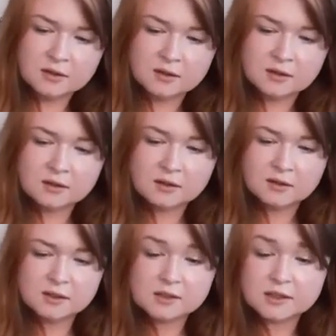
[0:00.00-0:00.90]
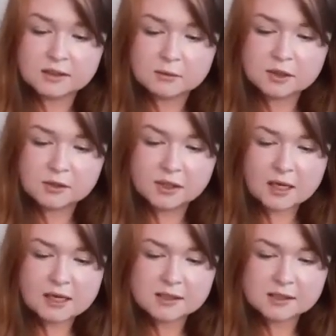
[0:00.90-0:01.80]
I just think that would look quite
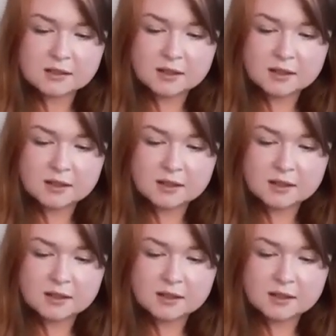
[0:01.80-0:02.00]
nice.